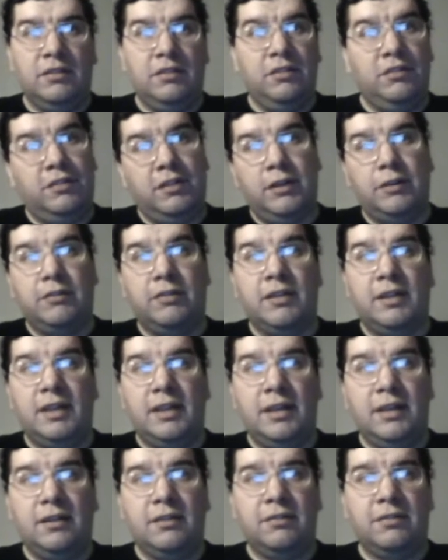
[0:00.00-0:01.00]
she shares a
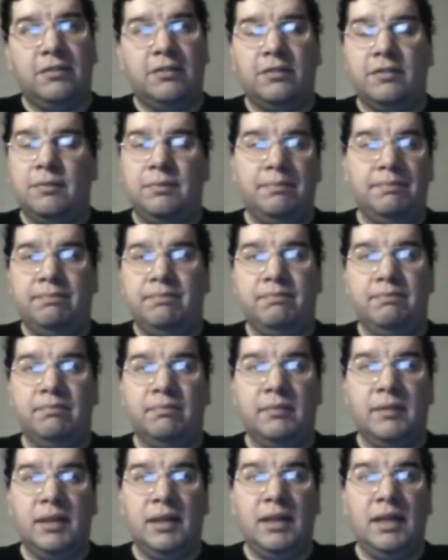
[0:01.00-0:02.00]
kiss
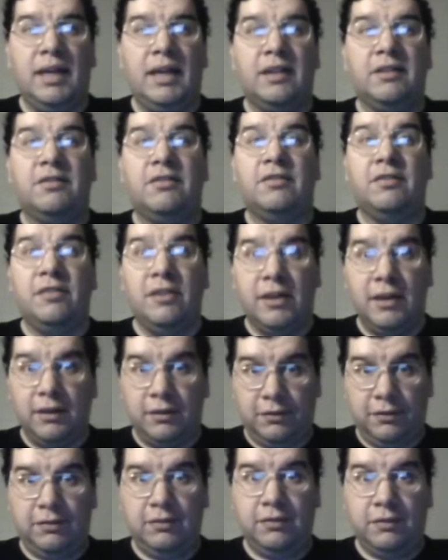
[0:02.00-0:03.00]
and had
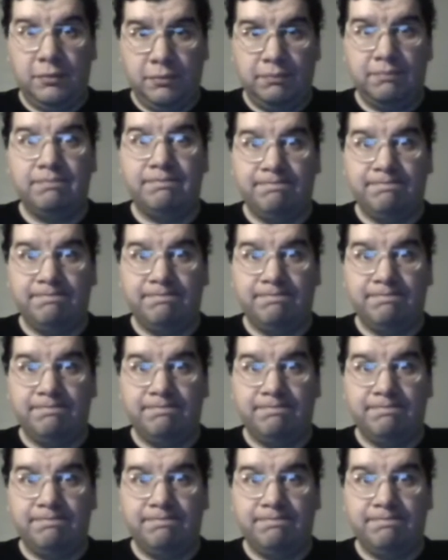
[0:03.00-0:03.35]
sex.